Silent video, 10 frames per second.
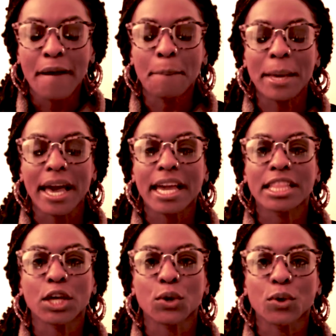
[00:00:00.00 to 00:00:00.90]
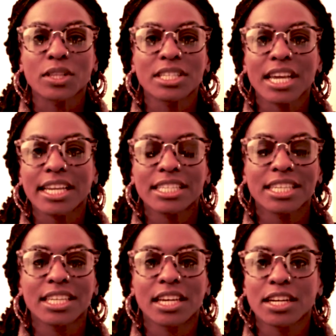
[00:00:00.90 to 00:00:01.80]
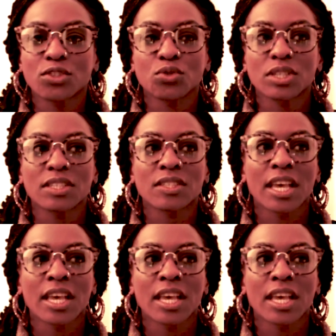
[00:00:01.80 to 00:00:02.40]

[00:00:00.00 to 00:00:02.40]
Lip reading: back in the early 1900s.